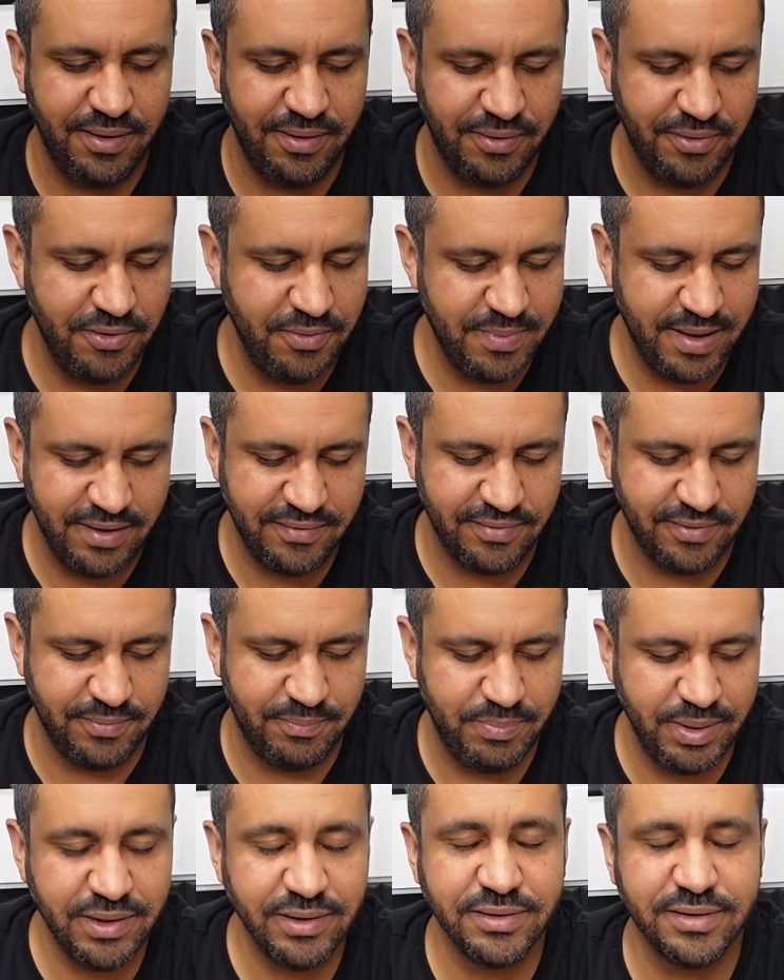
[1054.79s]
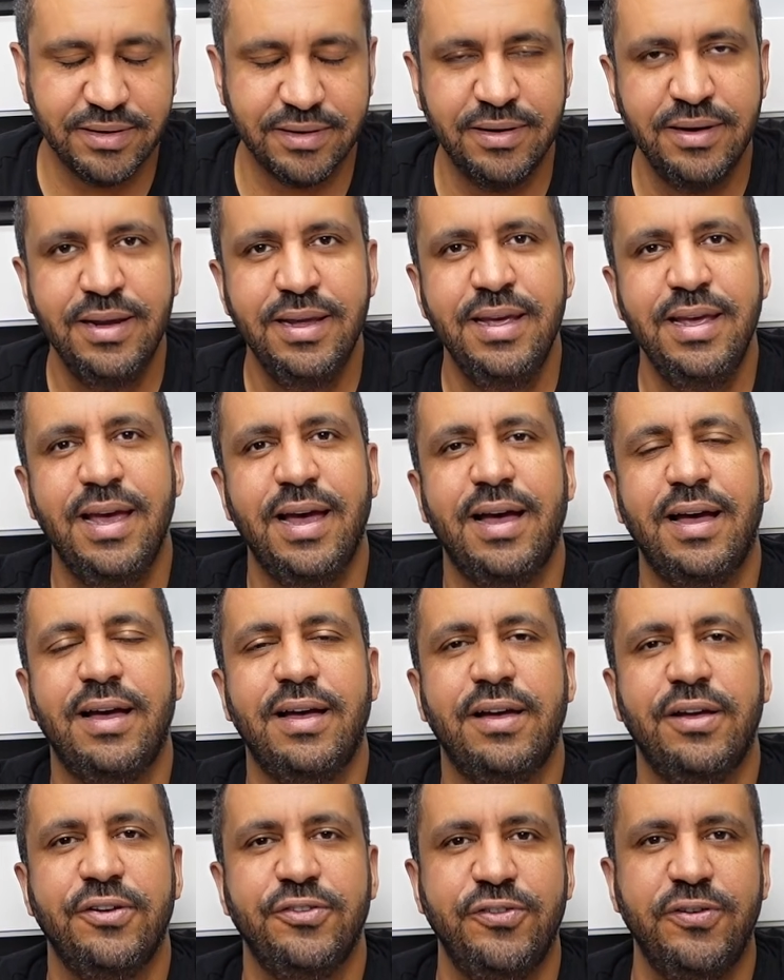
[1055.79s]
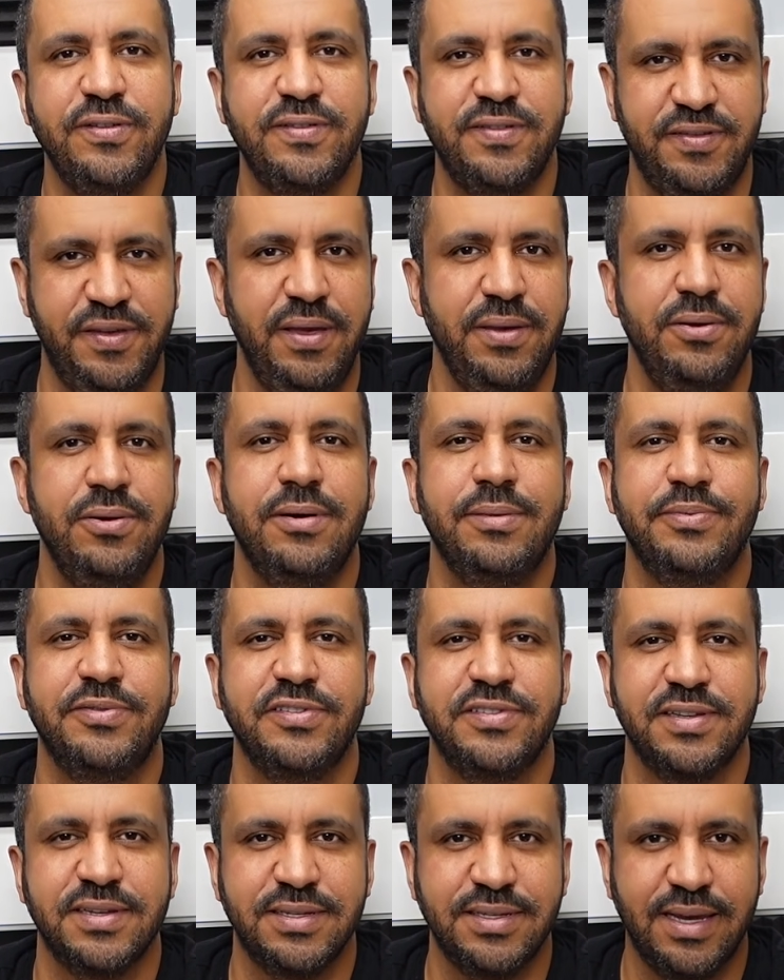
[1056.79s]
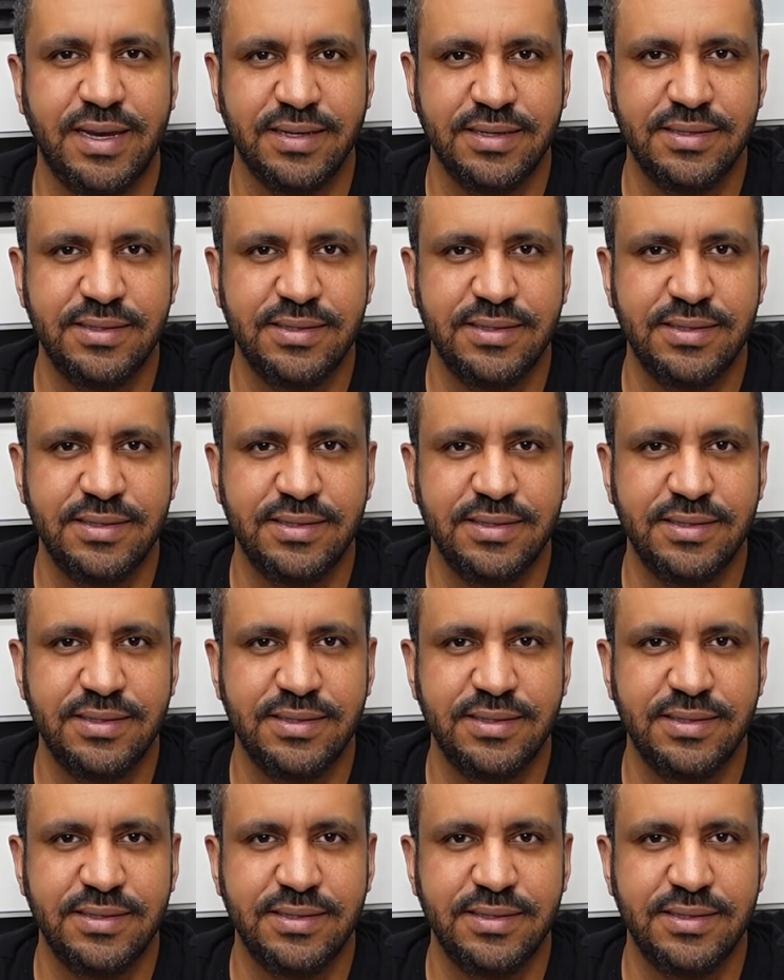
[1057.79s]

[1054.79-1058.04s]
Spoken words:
whomever, builder, should set you up for success.